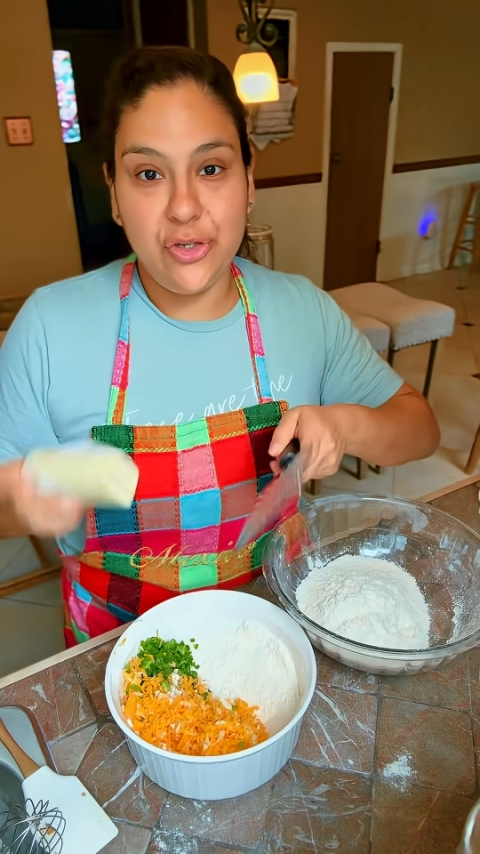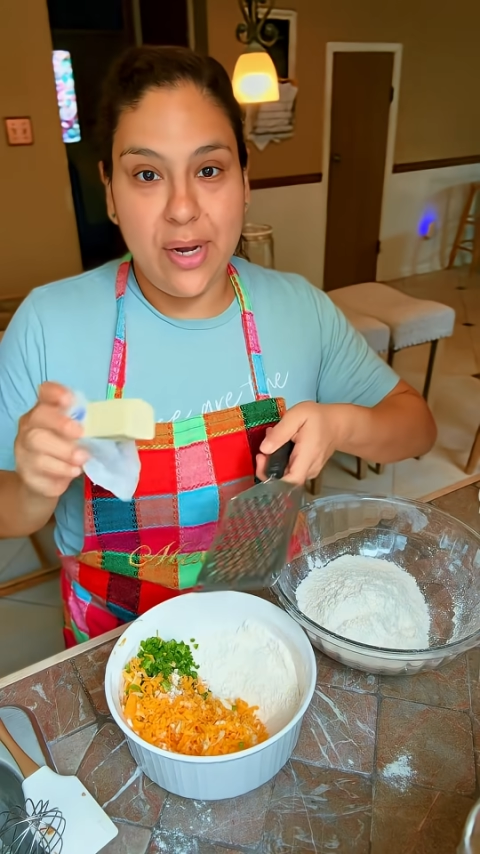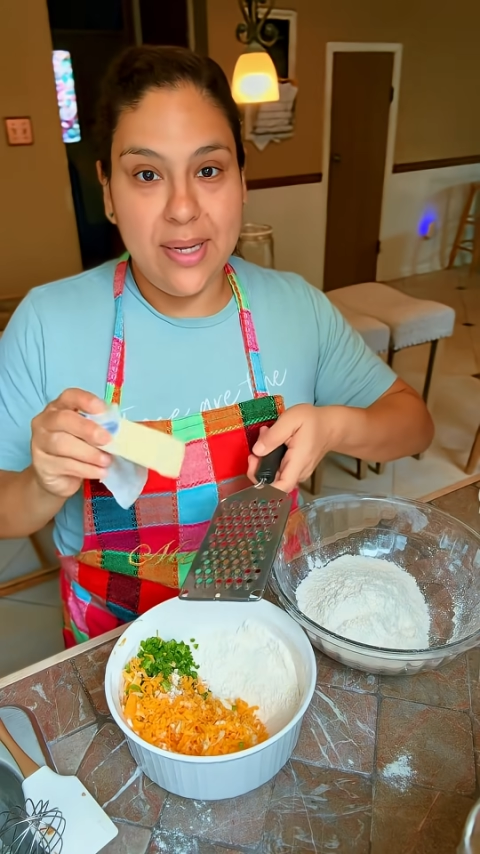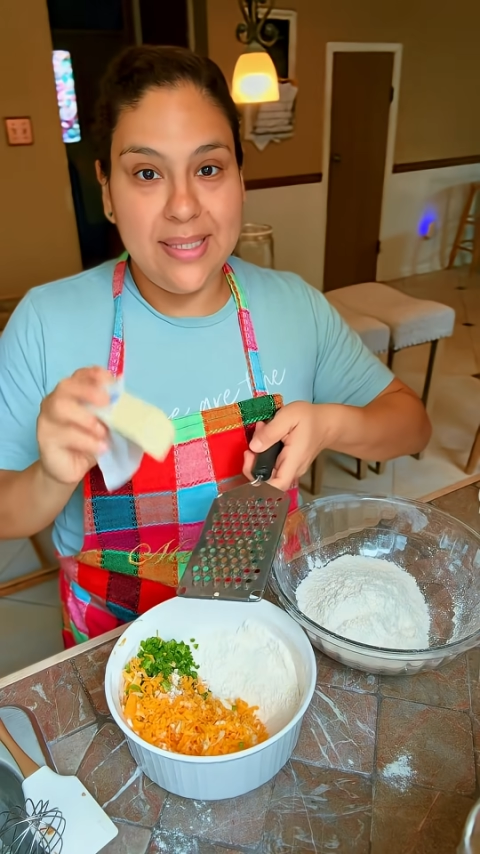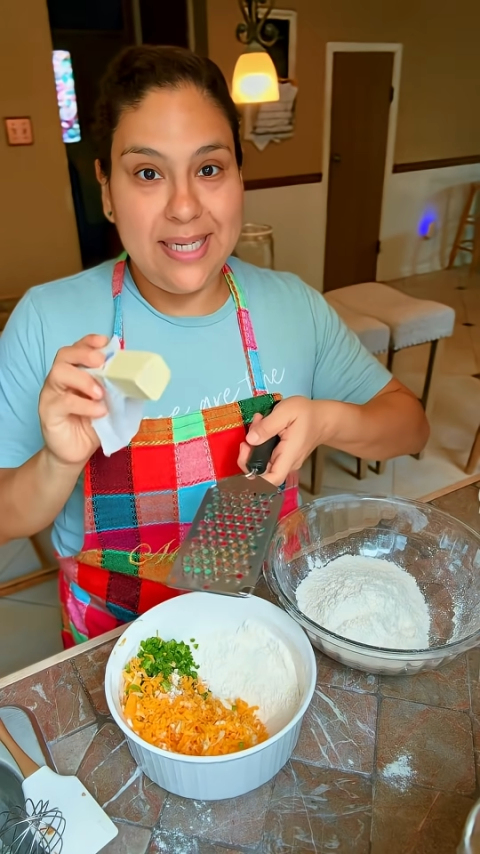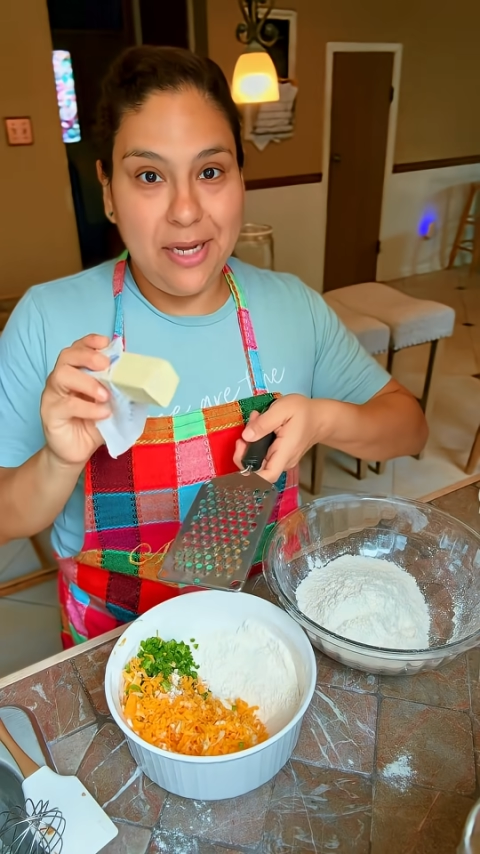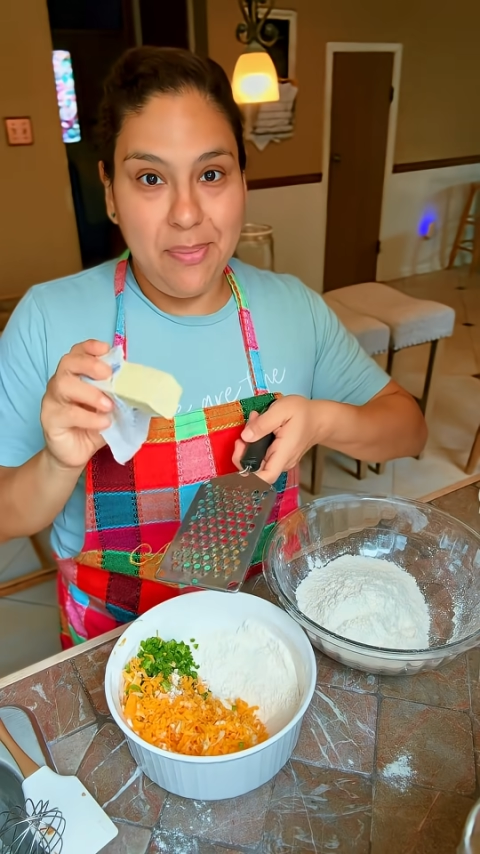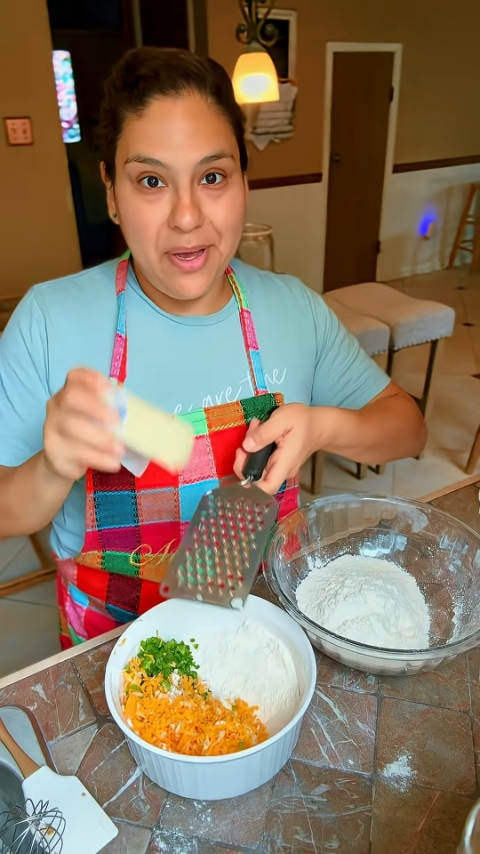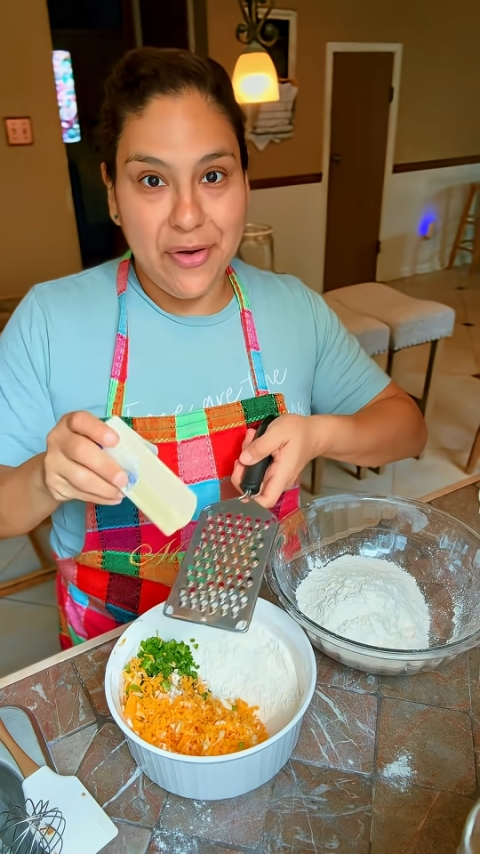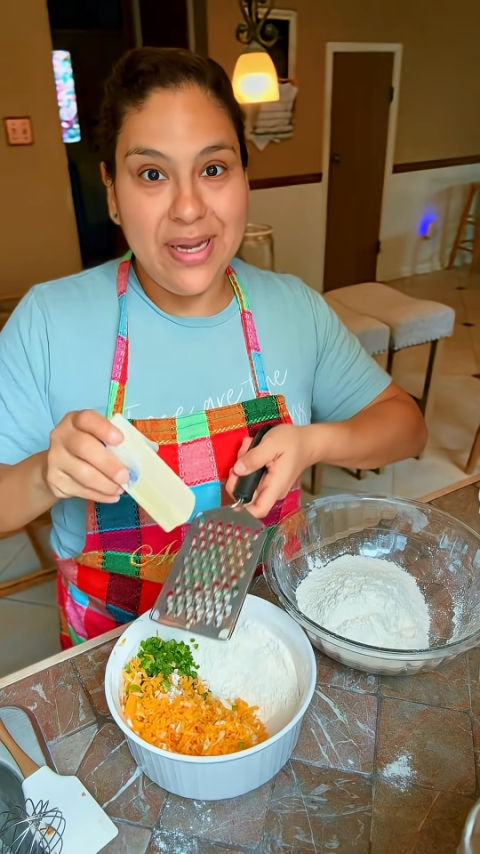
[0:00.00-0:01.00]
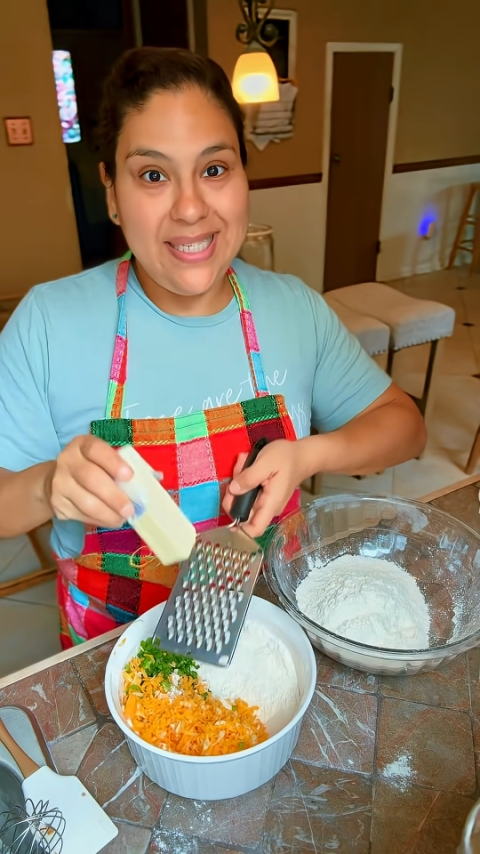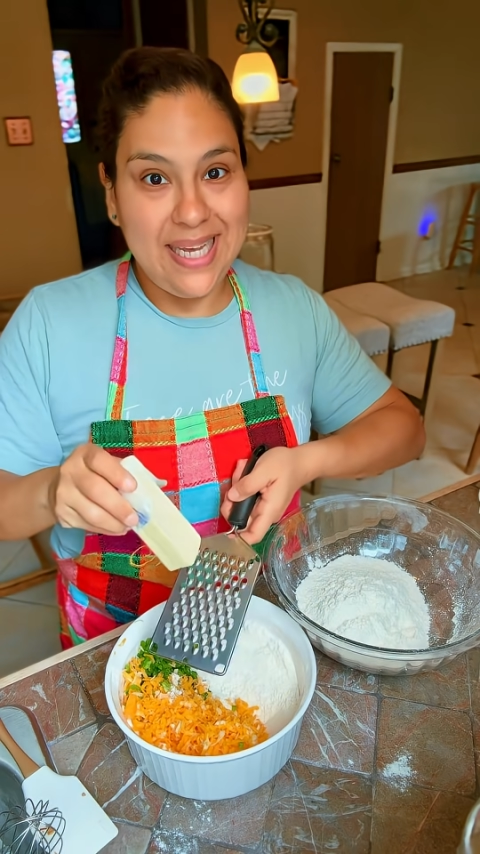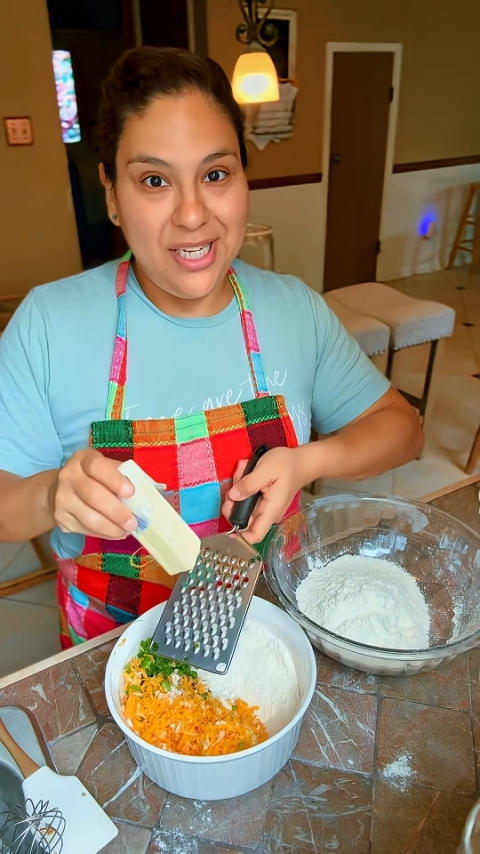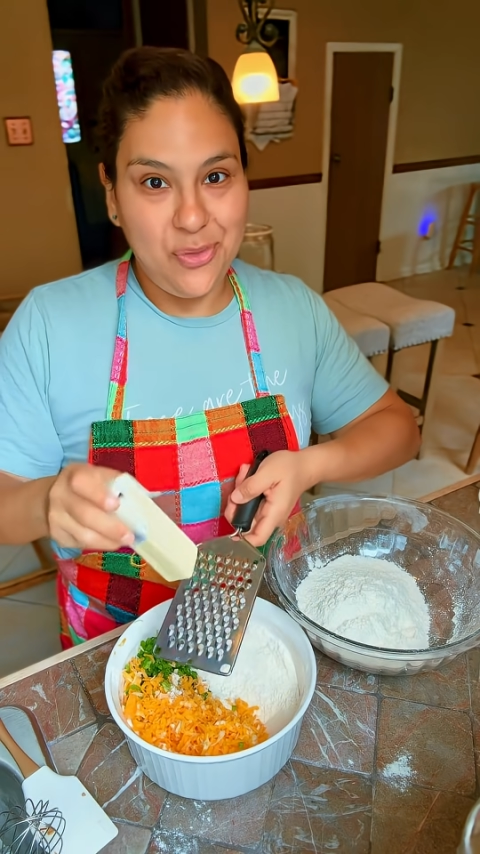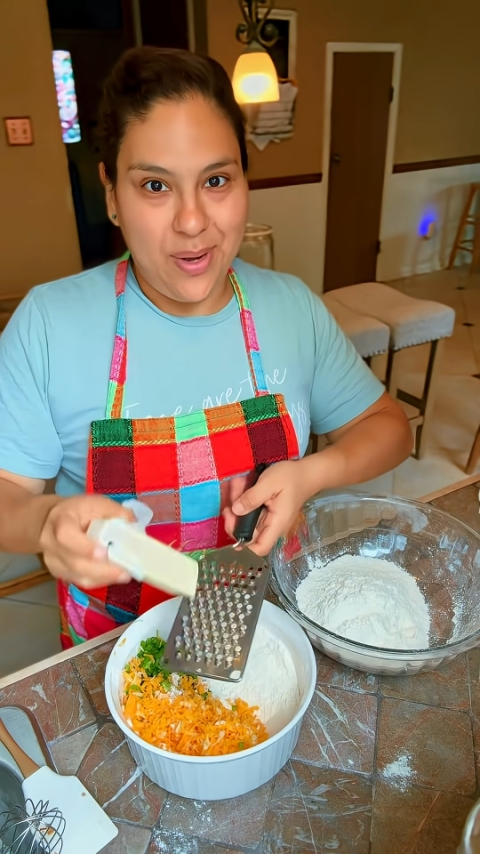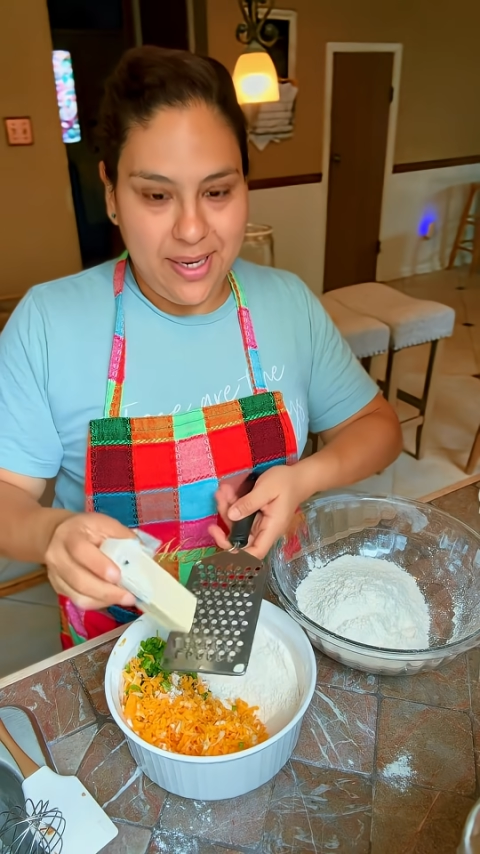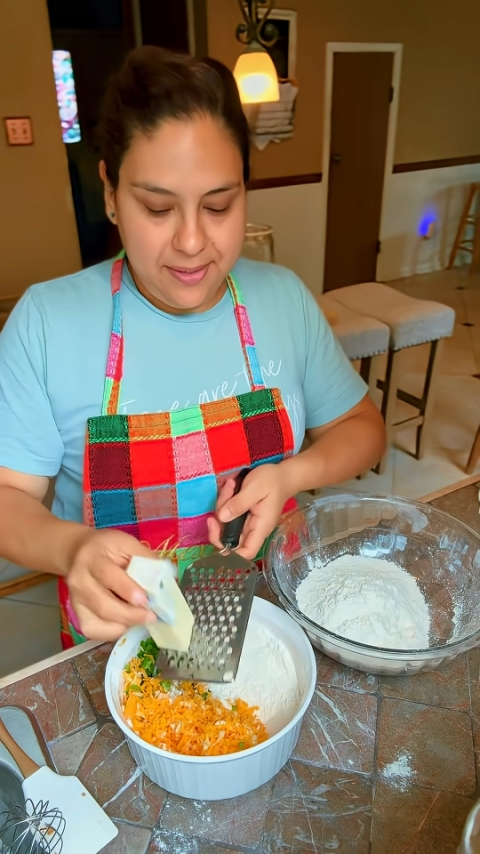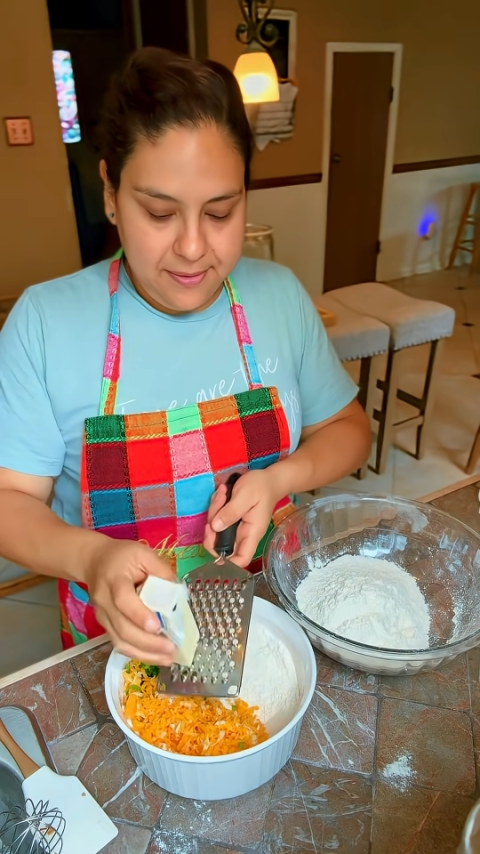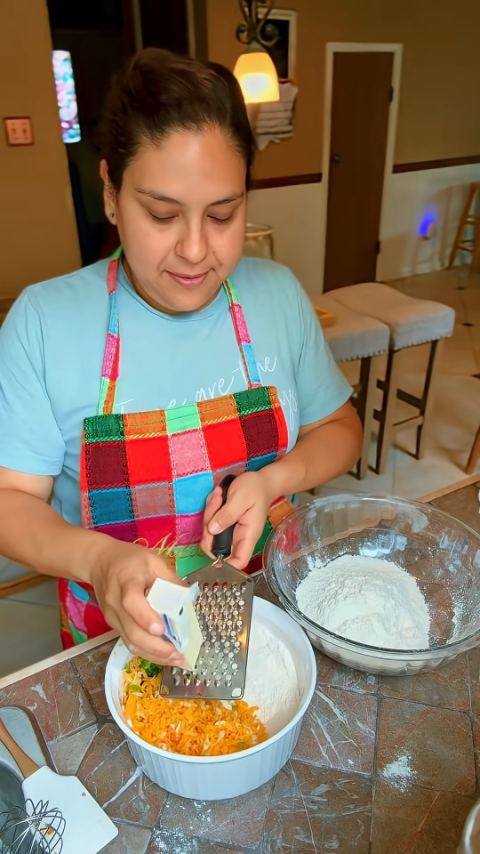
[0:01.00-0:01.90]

gonna shred a stick of butter into each one.